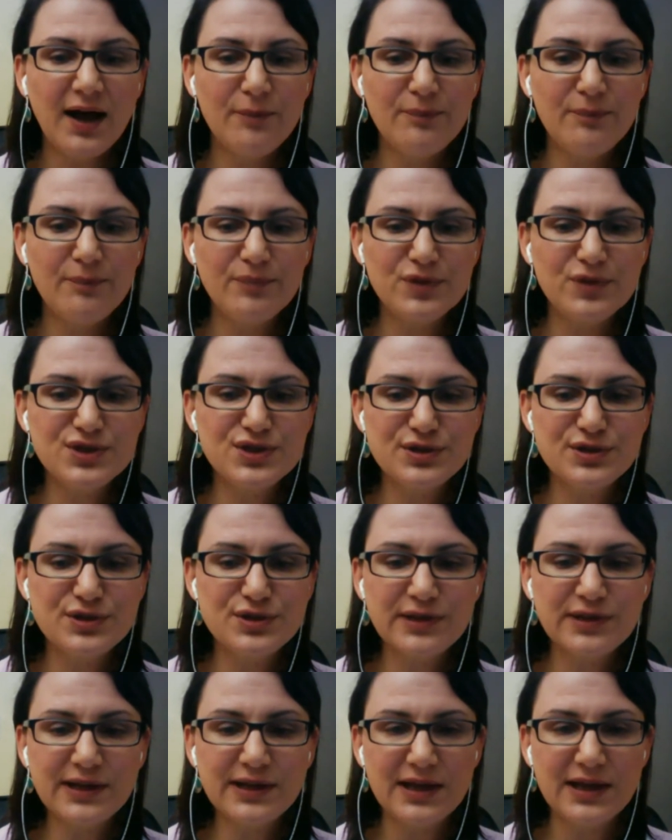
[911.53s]

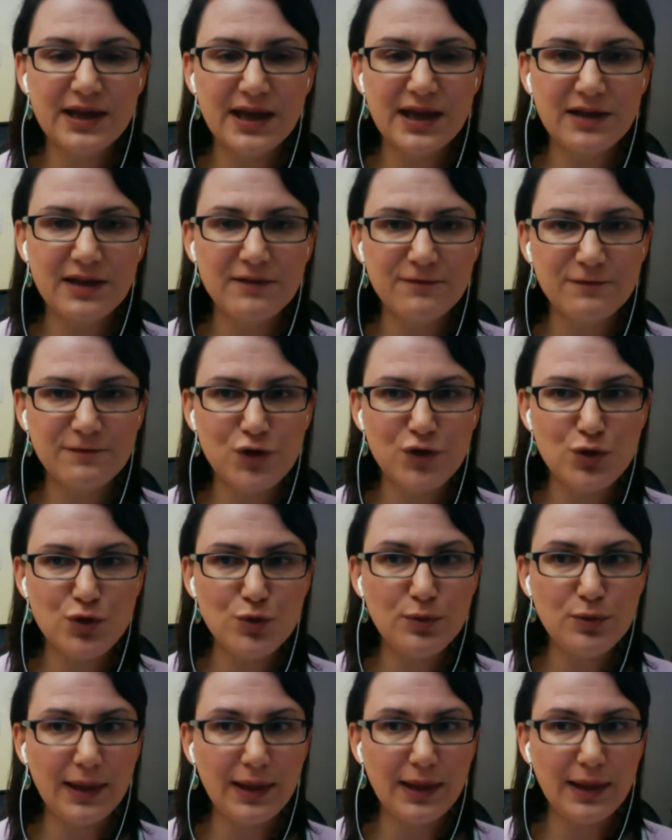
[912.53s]
certainly if you
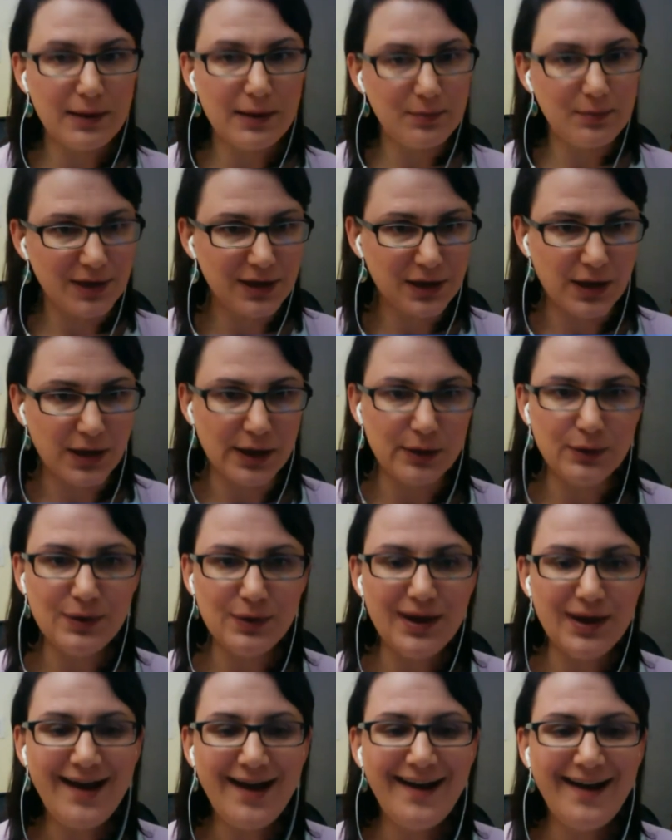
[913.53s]
let me
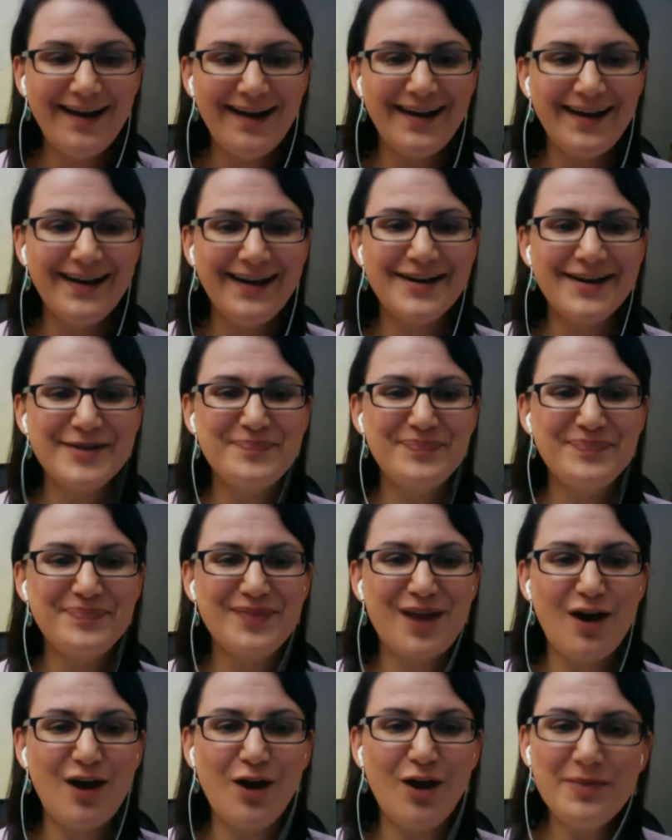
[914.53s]
know,
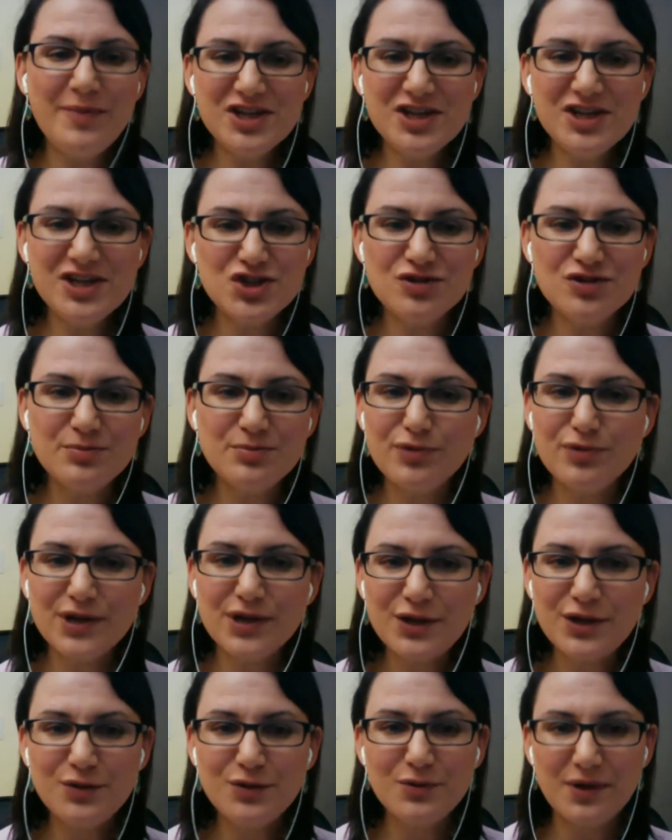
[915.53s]
I'll make sure to
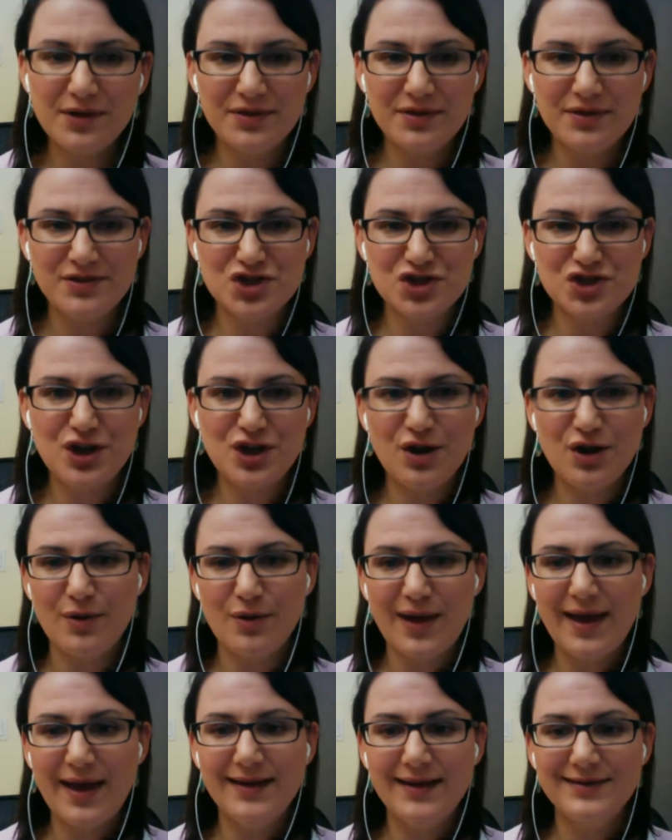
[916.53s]
bring you on the show,
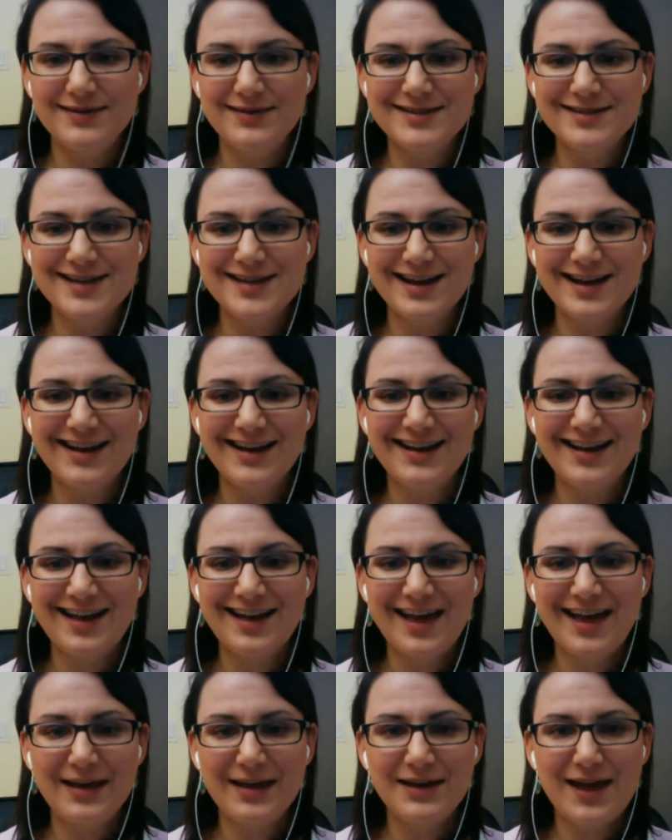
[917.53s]
and
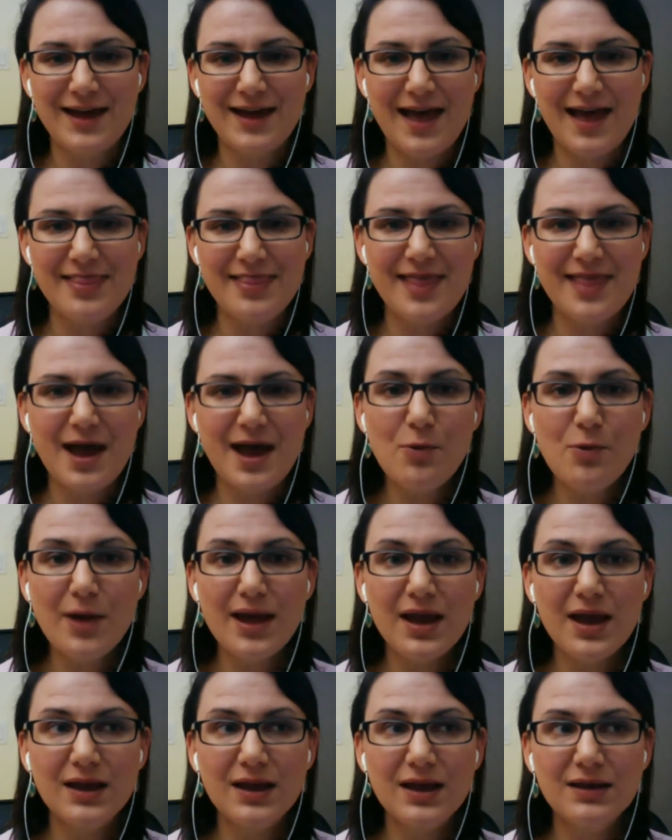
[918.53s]
that
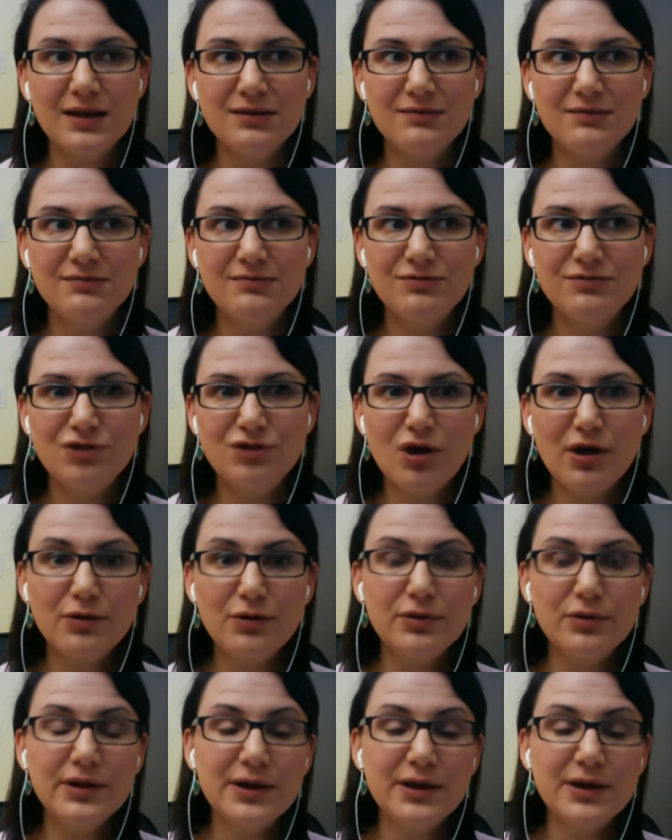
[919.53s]
way, not
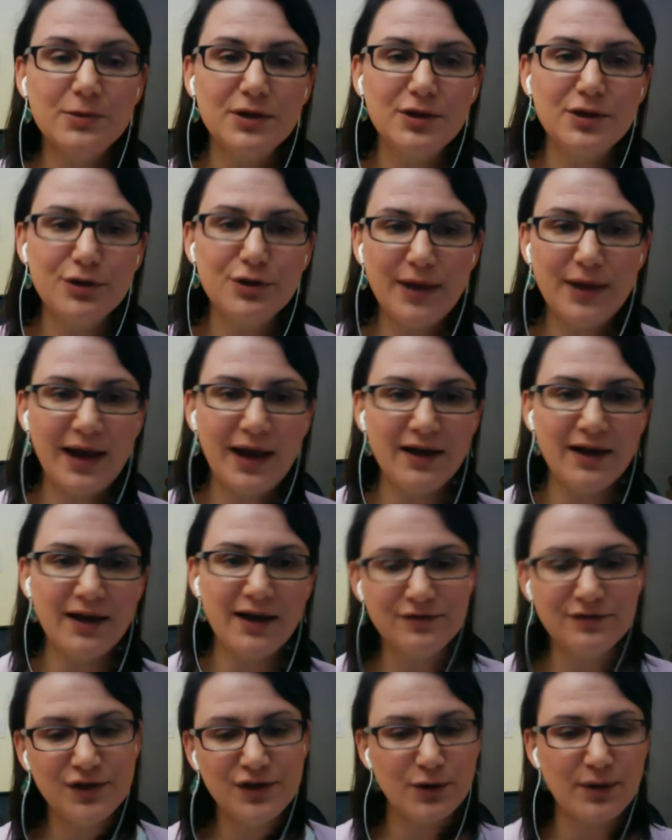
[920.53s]
only will you have,
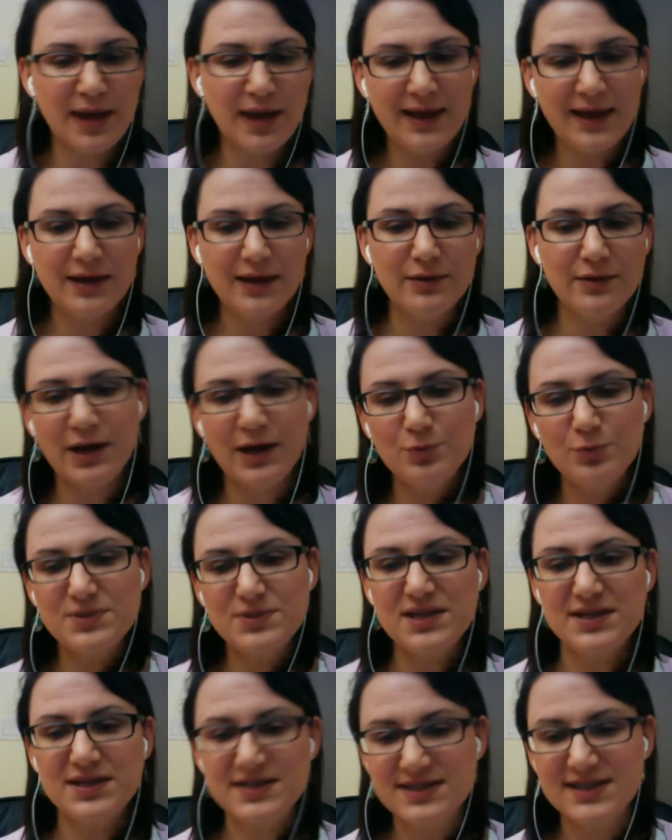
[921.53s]
you know, Hangout
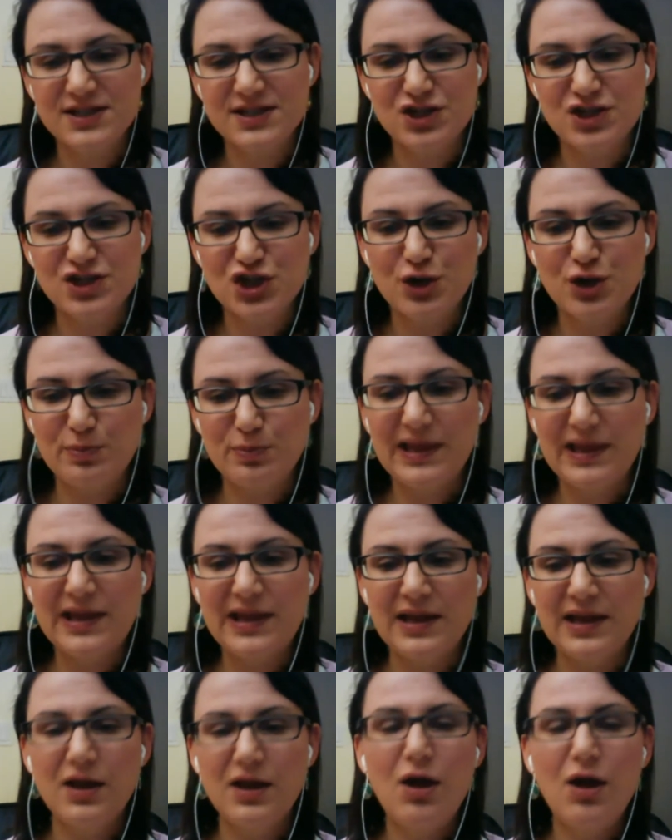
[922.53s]
HelpDesk, this show
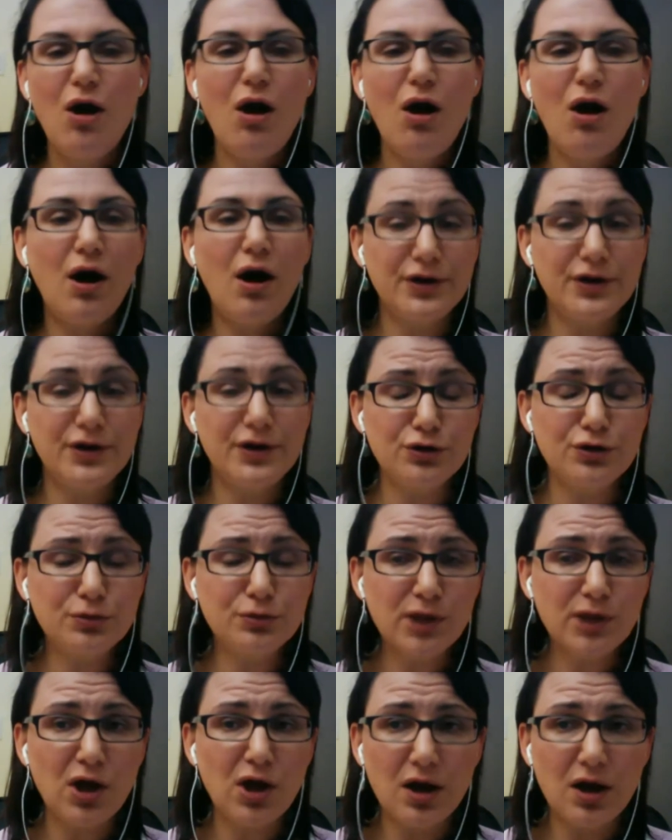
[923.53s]
playing on your
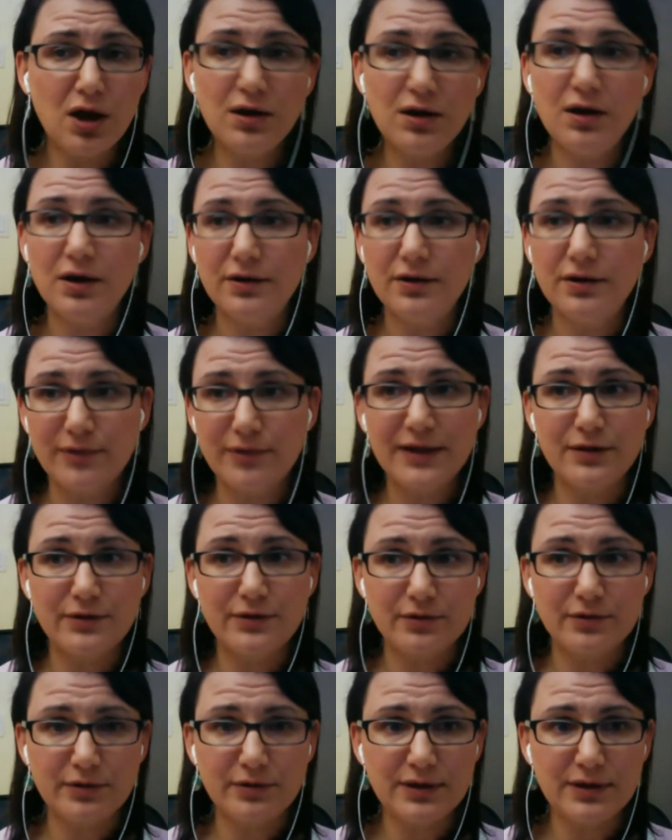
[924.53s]
blog on a regular